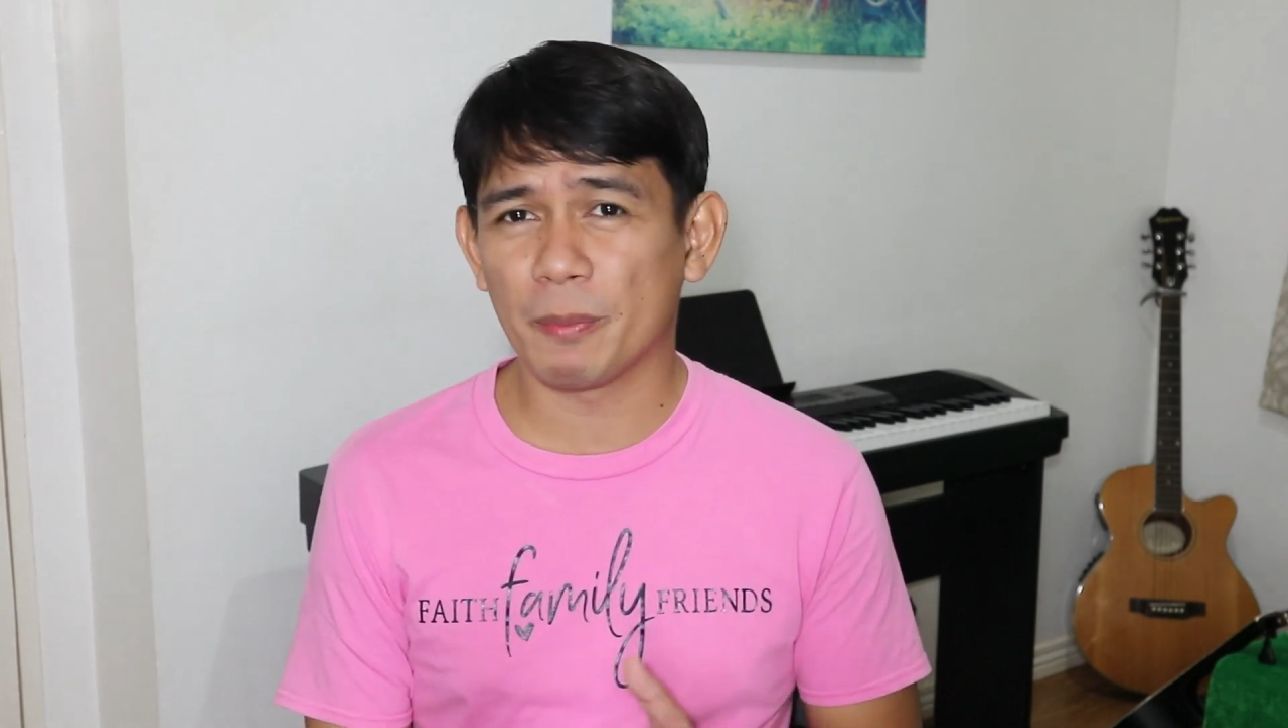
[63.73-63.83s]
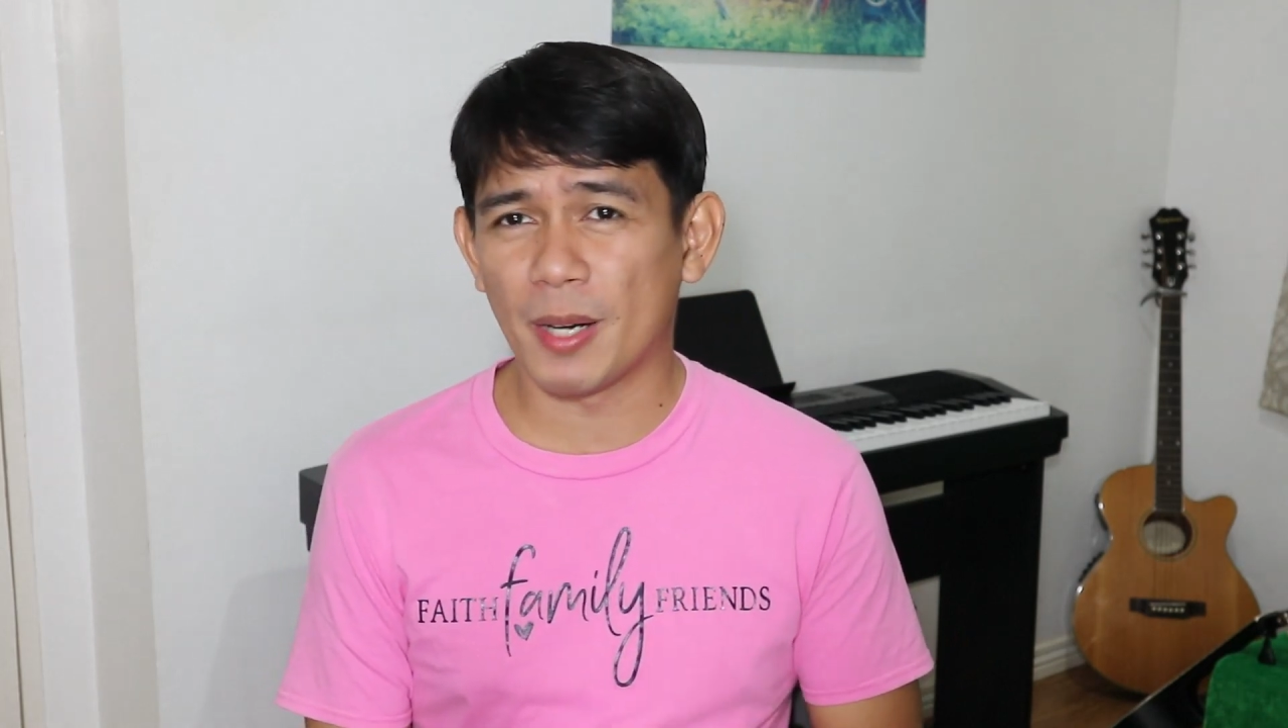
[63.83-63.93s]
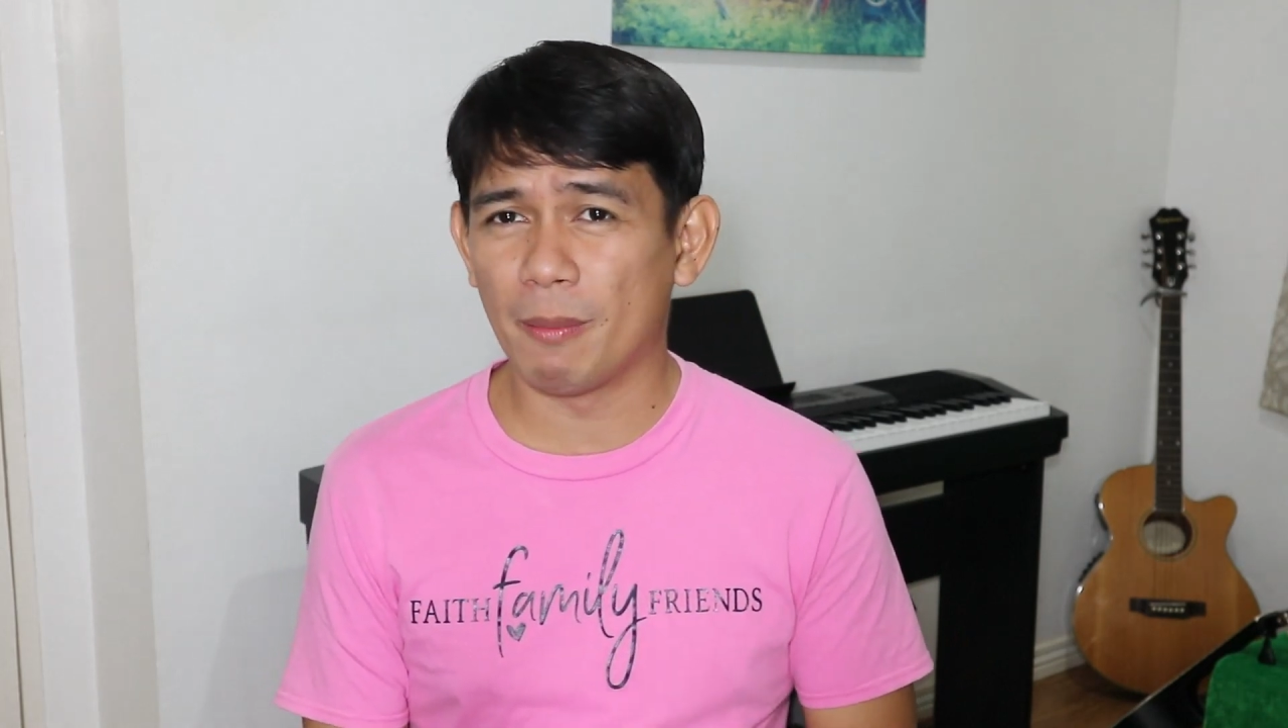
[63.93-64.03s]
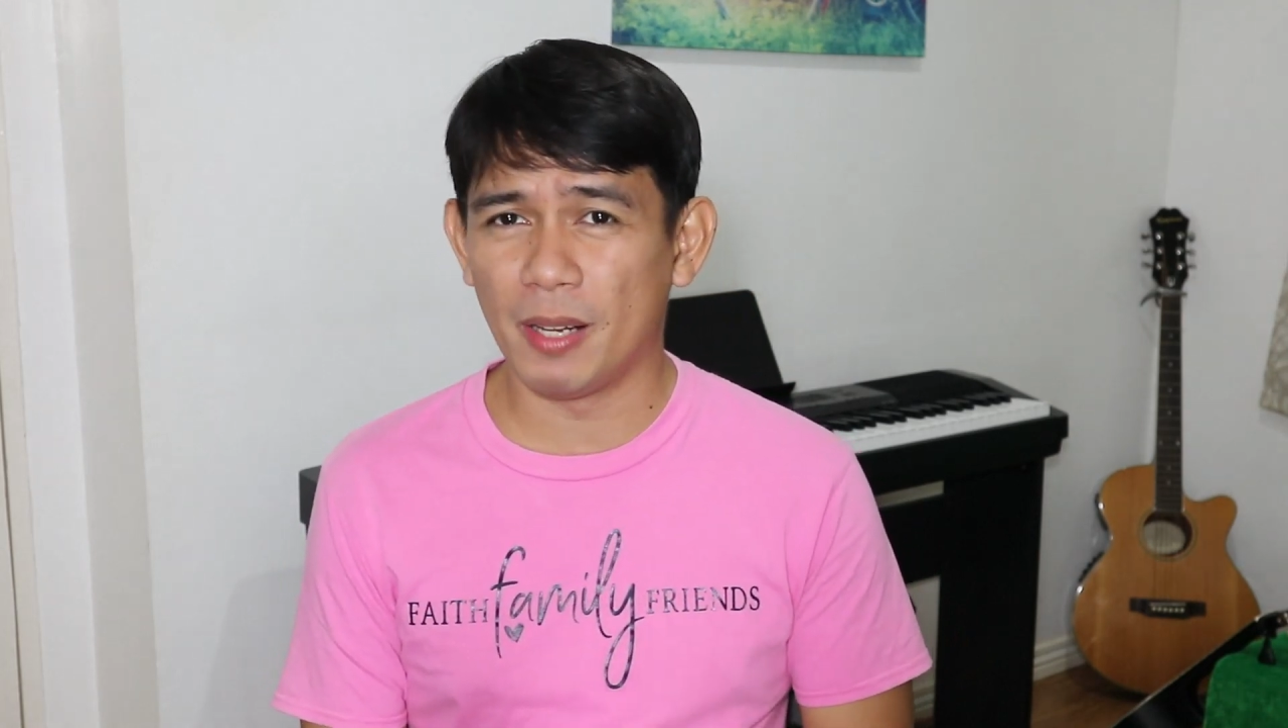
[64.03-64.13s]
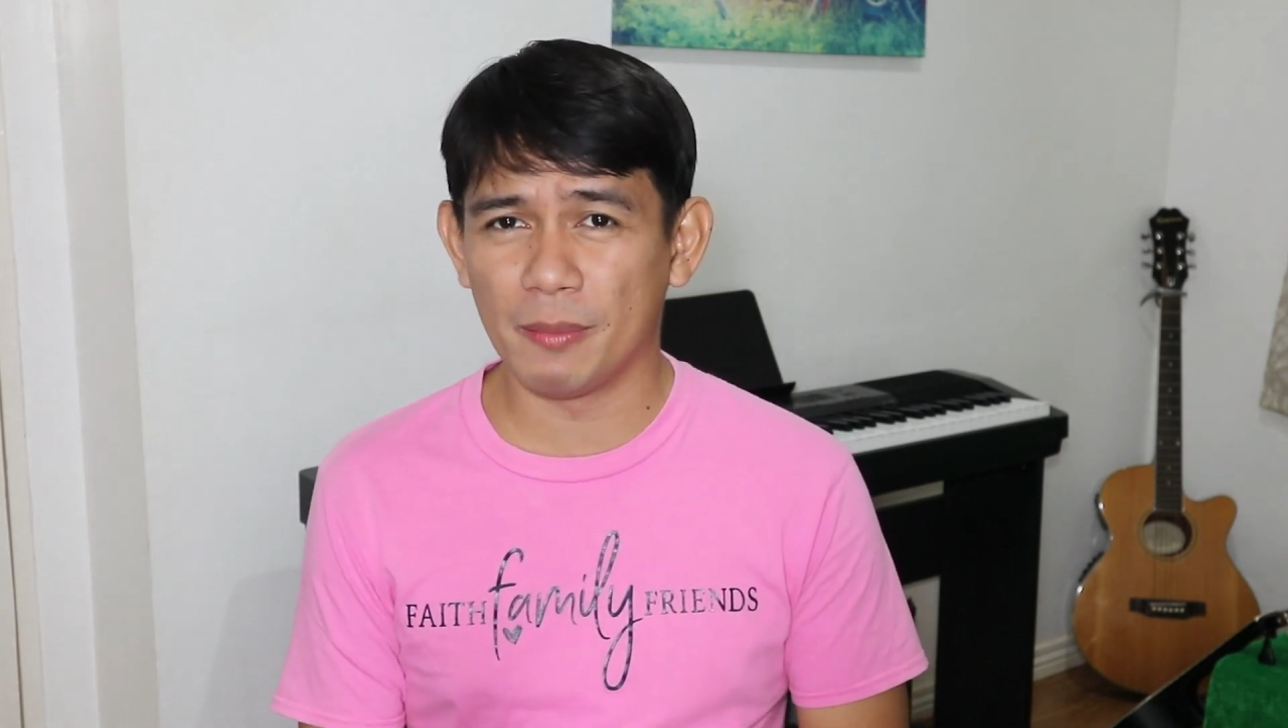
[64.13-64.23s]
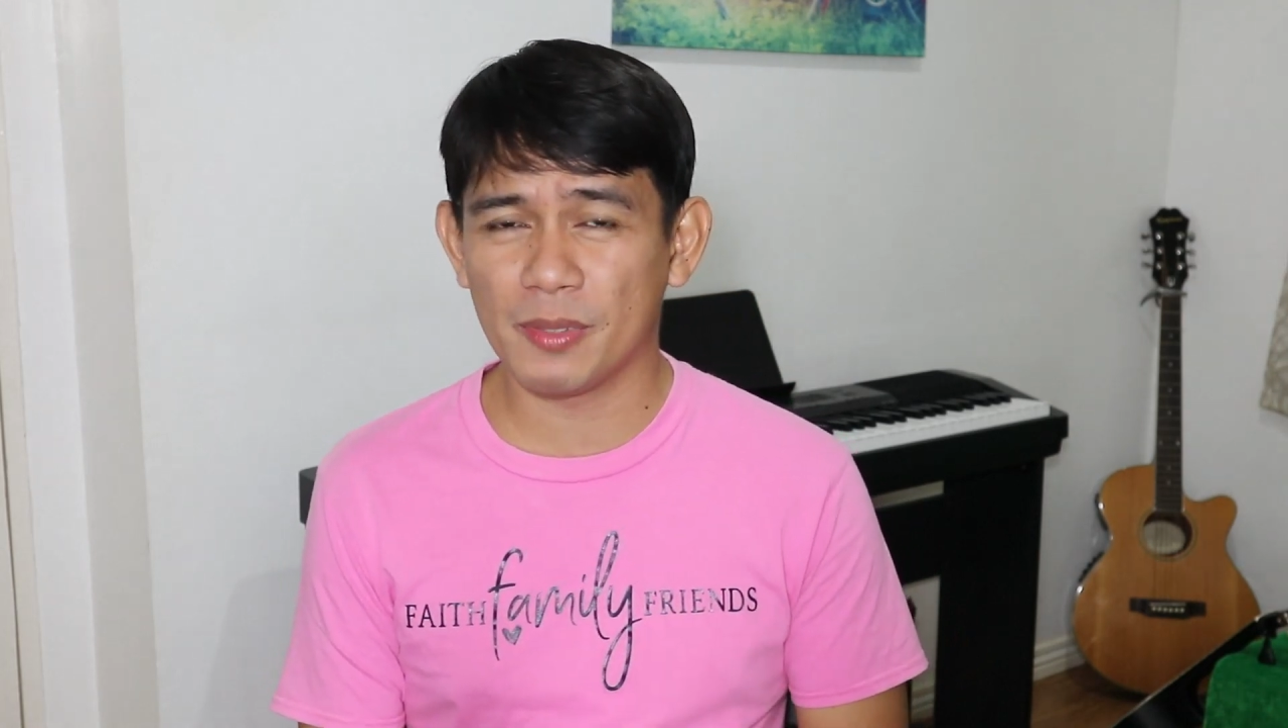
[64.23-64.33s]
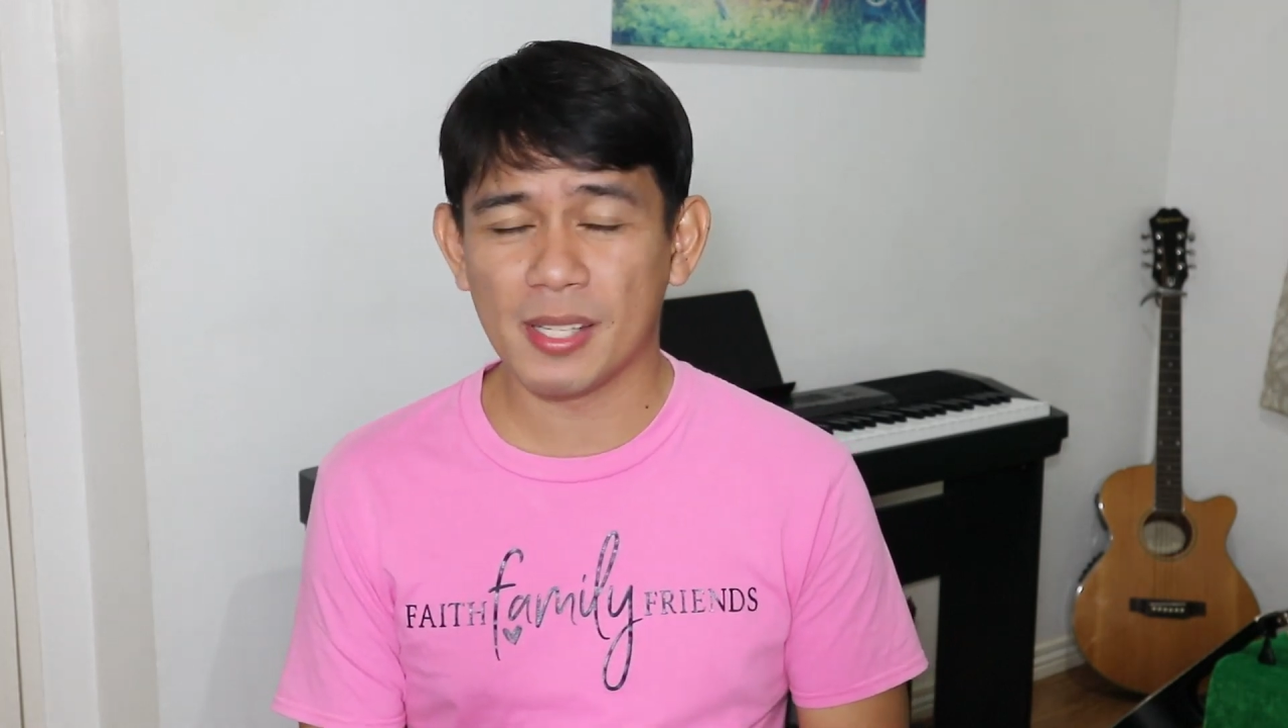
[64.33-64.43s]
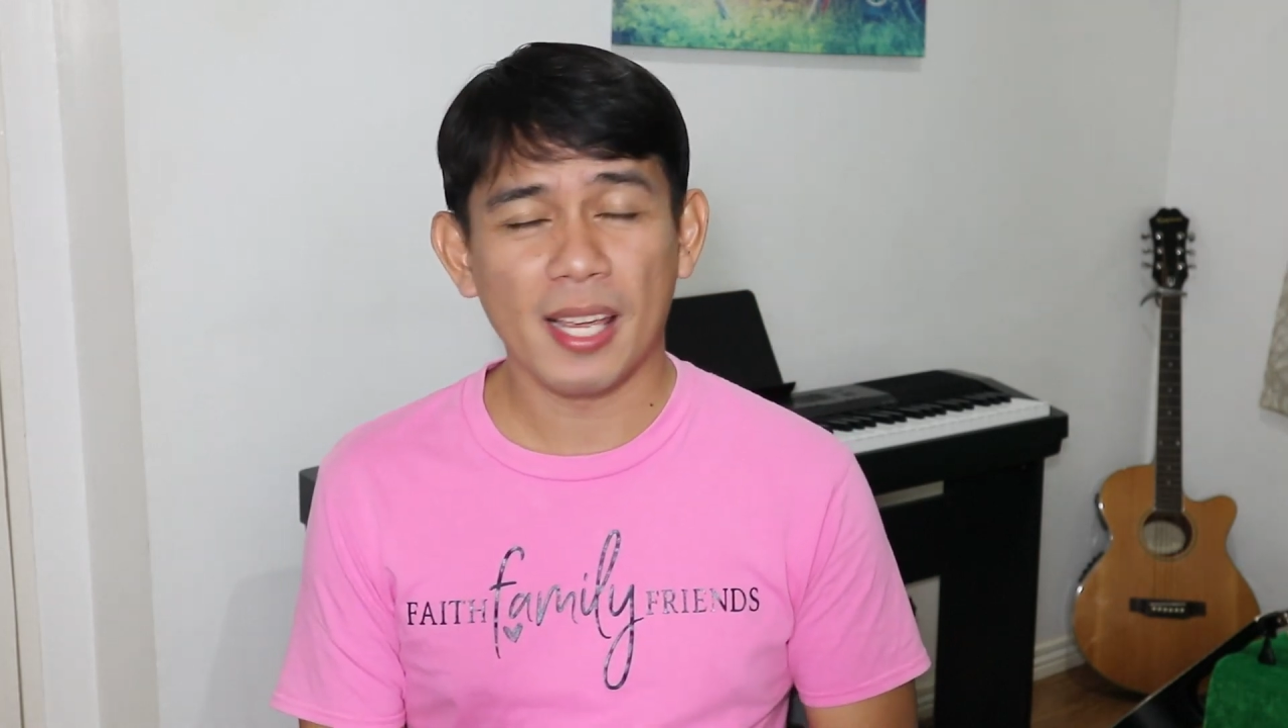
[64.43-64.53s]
problems